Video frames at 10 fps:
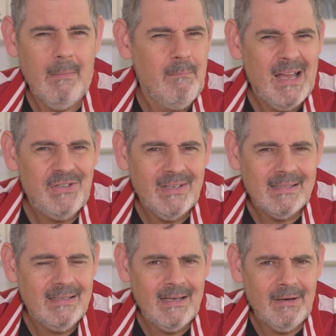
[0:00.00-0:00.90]
Magic
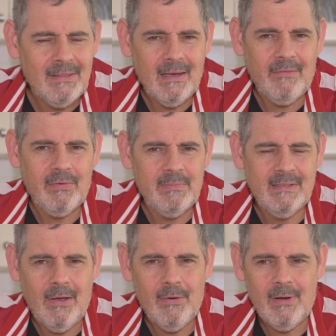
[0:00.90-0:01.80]
Stick, I think, from
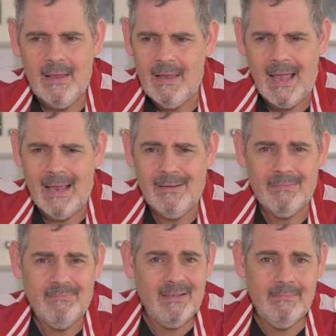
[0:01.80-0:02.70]
Sony, and
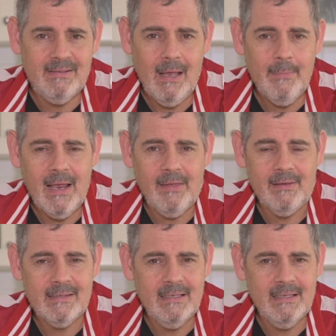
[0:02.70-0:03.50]
so many others.